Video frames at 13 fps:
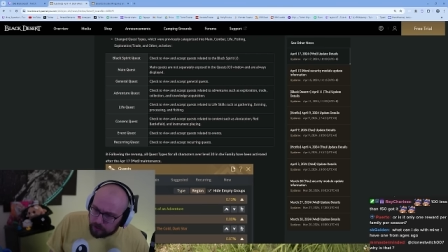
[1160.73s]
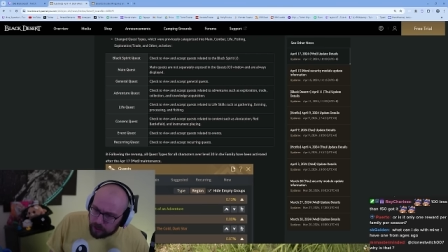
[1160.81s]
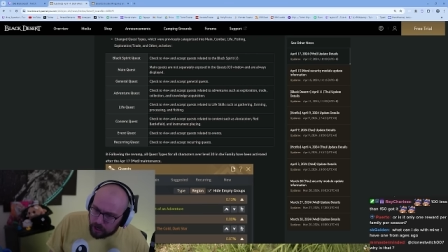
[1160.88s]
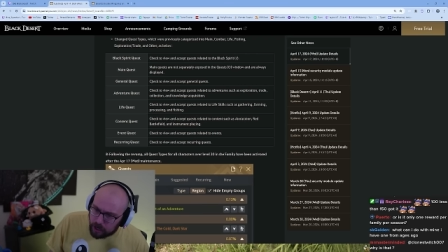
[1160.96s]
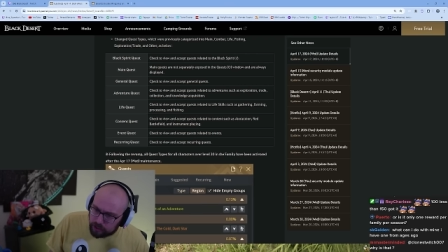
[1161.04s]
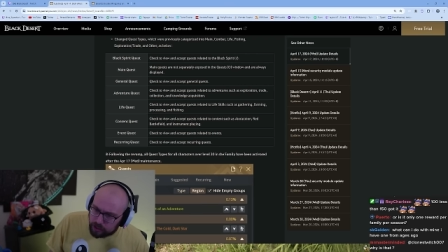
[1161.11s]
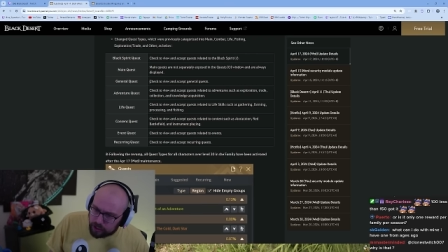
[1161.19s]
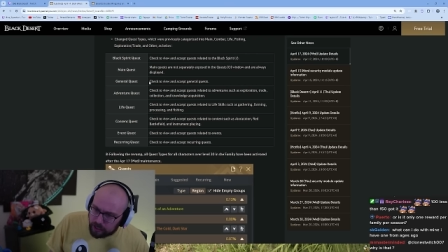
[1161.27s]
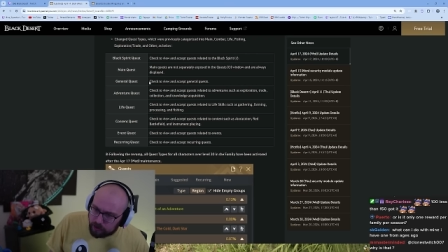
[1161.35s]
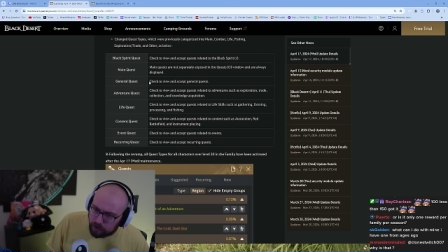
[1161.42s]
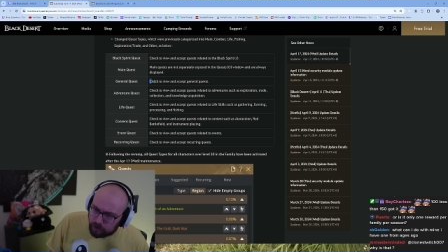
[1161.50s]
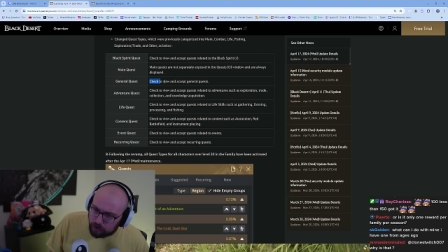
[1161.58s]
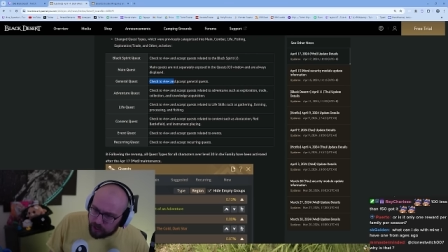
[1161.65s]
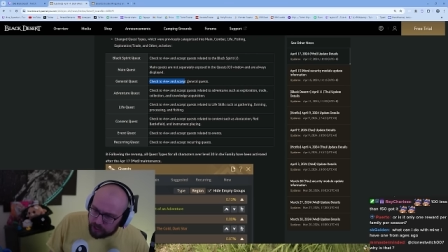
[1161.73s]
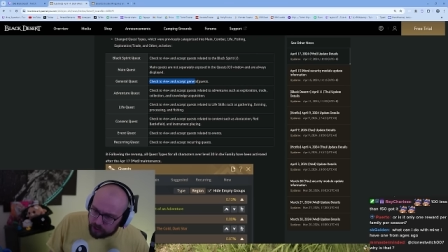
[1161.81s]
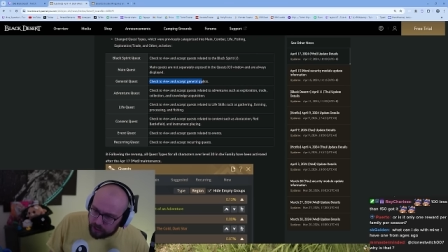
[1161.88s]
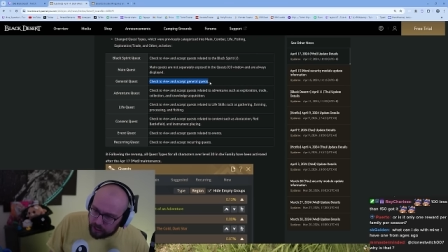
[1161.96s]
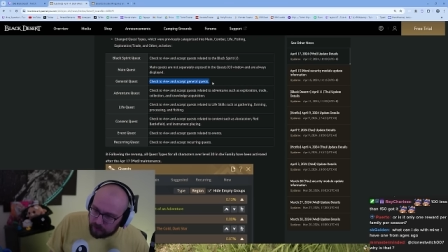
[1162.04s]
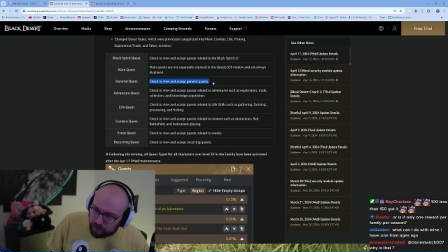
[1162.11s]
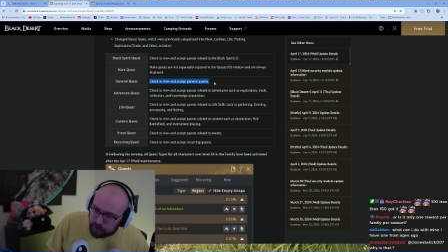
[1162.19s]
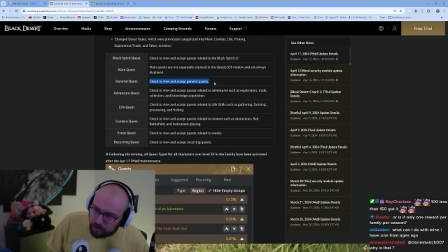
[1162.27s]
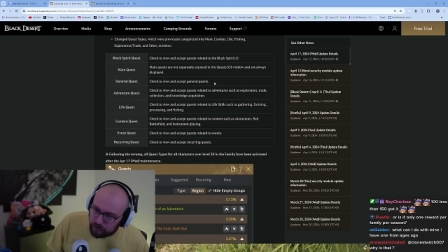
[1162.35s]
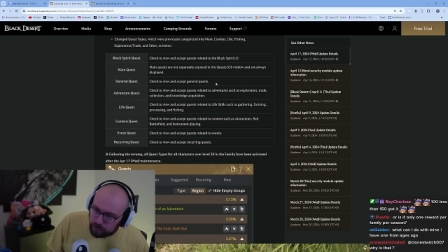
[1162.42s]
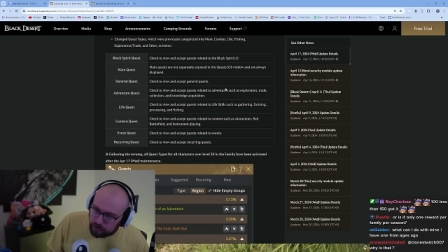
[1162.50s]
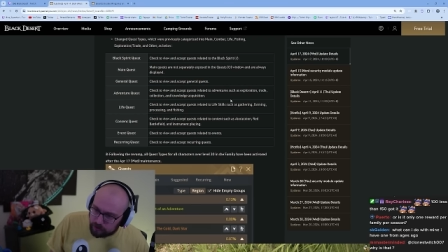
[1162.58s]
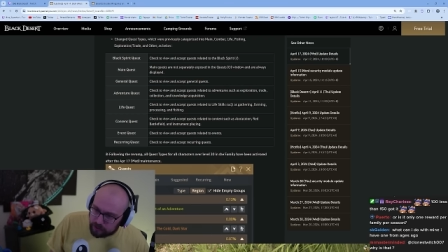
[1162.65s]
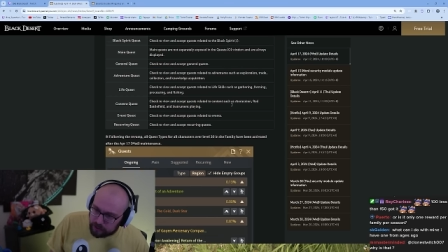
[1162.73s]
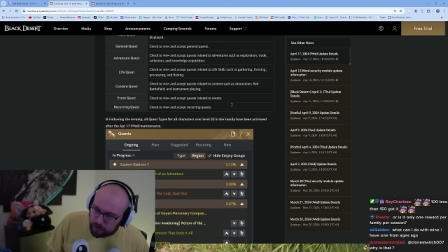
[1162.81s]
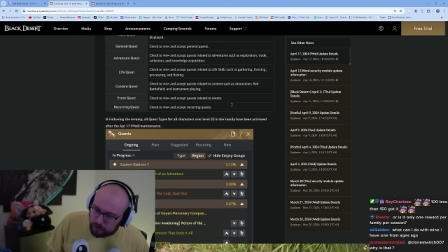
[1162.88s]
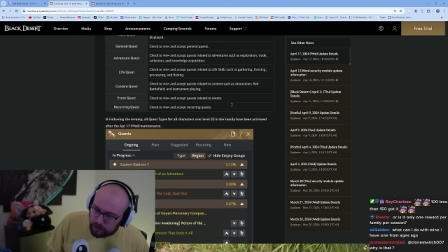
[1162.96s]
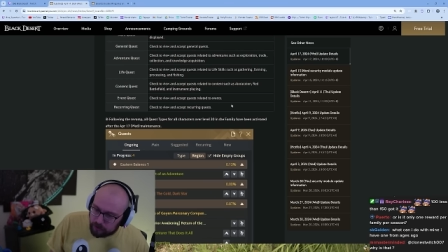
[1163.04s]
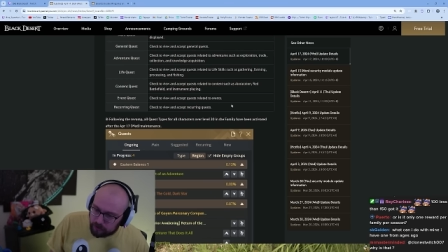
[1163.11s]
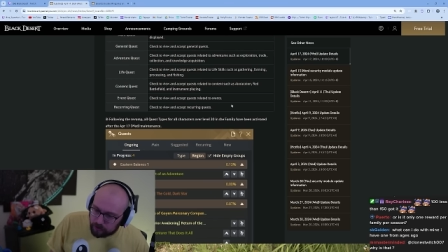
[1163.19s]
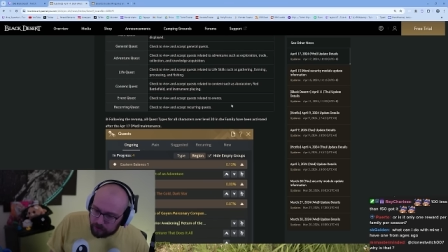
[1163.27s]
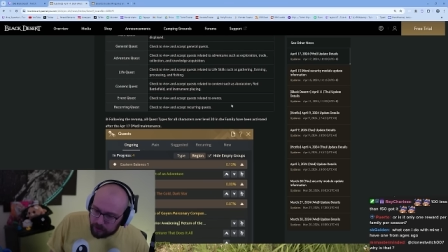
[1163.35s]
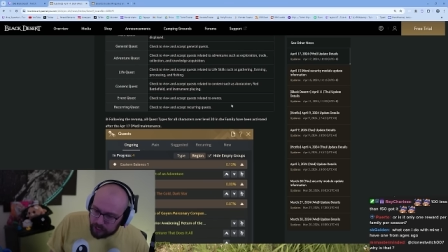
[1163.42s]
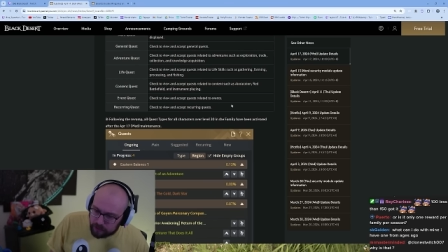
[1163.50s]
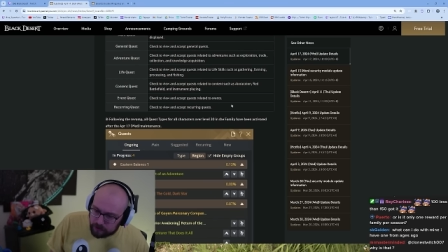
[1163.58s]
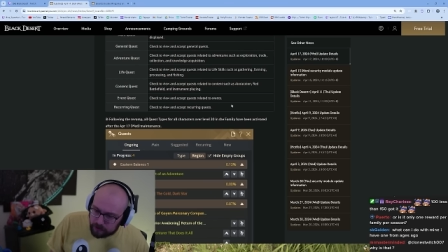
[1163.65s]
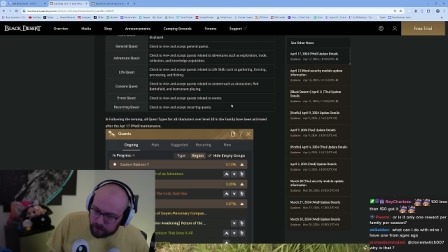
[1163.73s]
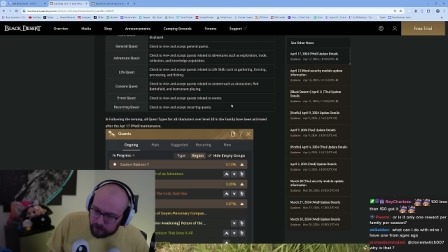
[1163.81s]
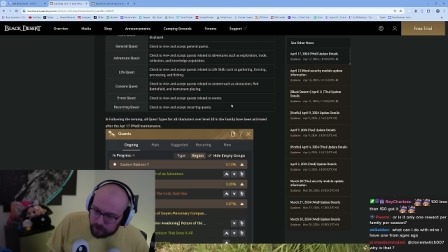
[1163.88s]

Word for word: Uh, general quests, check and view to accept general quests.